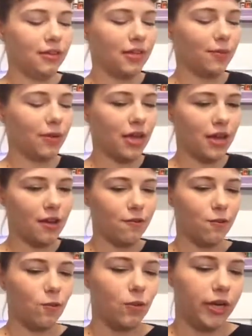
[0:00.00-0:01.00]
Then we
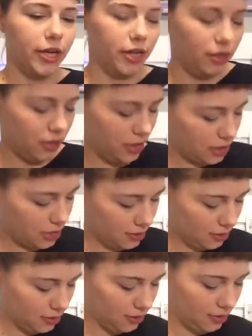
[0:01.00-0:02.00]
have 1
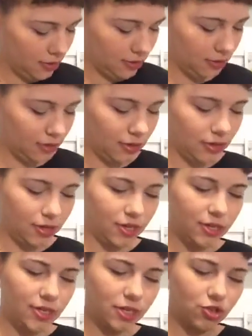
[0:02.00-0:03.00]

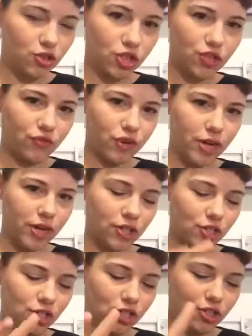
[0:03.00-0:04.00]
Citrus
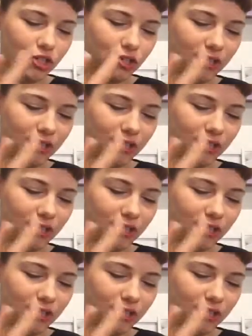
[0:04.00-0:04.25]
Fresh